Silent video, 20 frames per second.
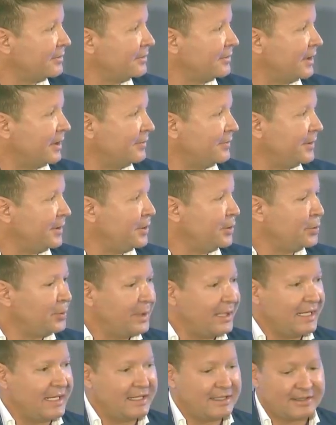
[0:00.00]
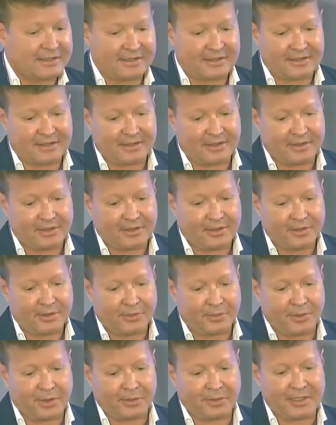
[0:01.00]
a few weeks,
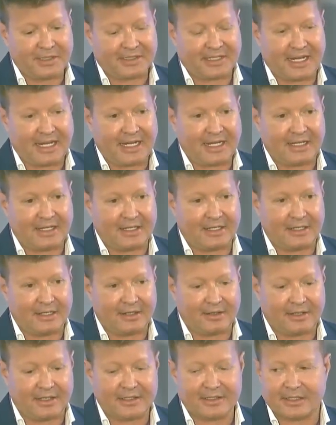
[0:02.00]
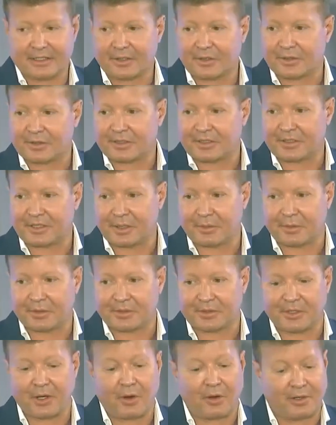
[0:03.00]
we rescan, and here it is, and of course the tumor
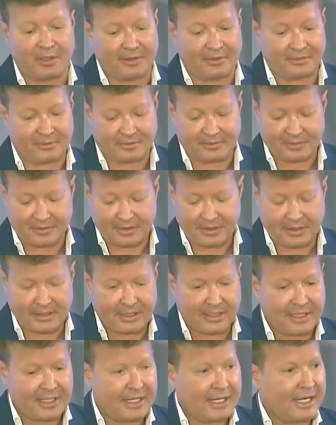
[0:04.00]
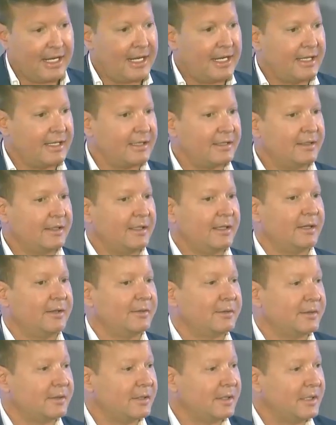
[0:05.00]
is gone.
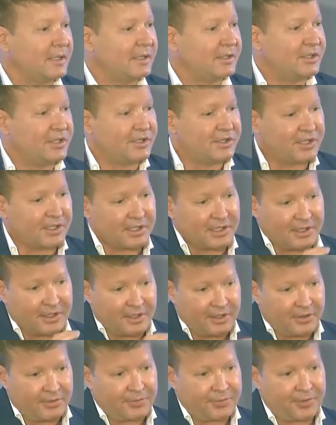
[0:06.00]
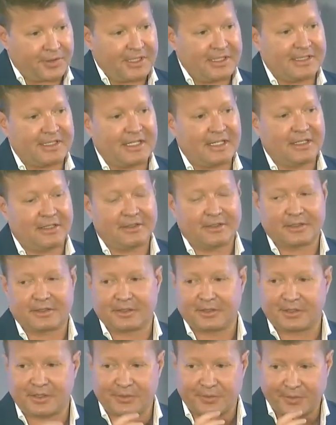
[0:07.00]
And, just took a little freezing.
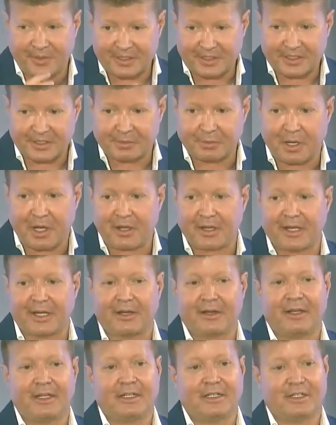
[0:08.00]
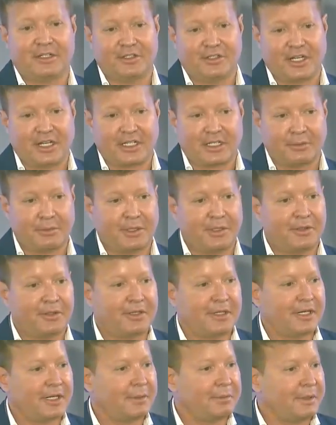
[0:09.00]
You just freeze a small area and inject
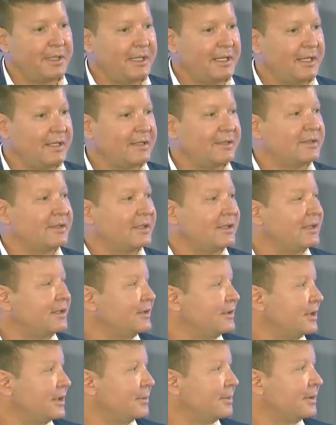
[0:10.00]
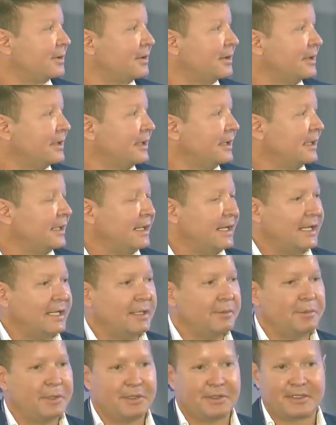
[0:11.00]
immunotherapy into the tumor, and the
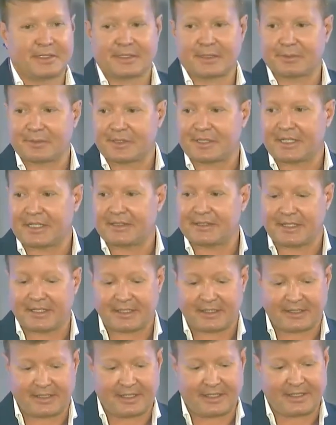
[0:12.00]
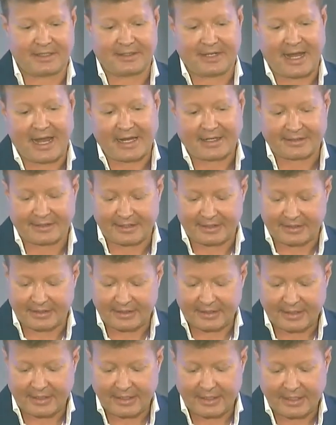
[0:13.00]
immune system sees it and attacks it.
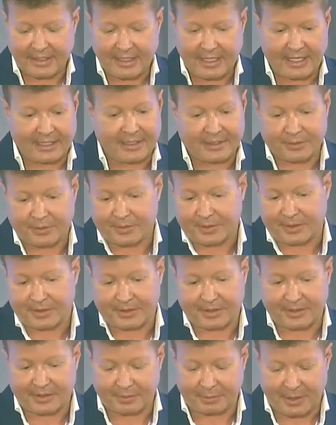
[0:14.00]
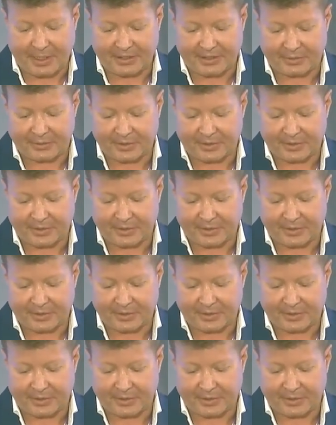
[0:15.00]
And this results in this patient